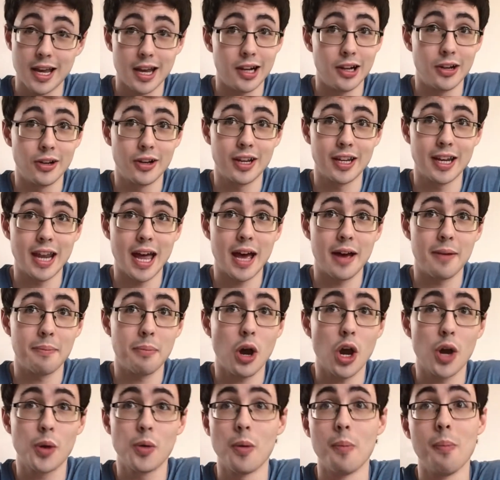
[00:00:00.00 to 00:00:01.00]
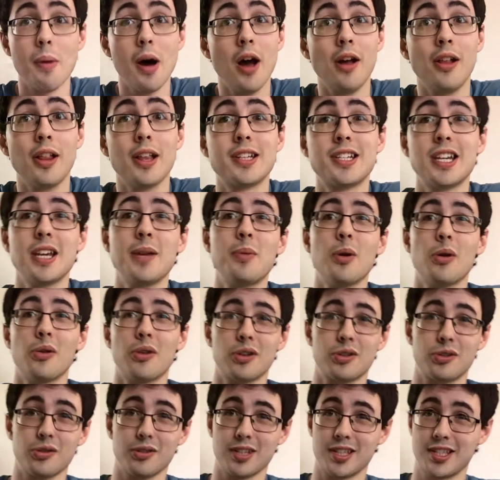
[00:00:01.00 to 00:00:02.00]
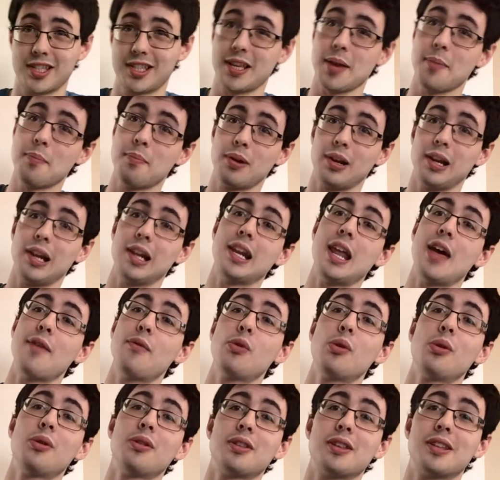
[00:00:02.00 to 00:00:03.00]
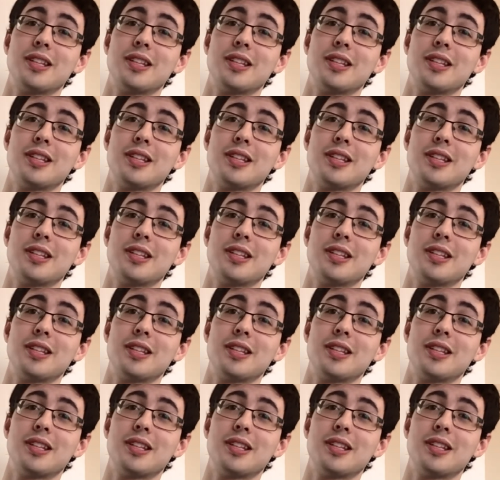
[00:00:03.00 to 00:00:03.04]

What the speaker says: looking at Pokemon Biology but on a sort of simpler level.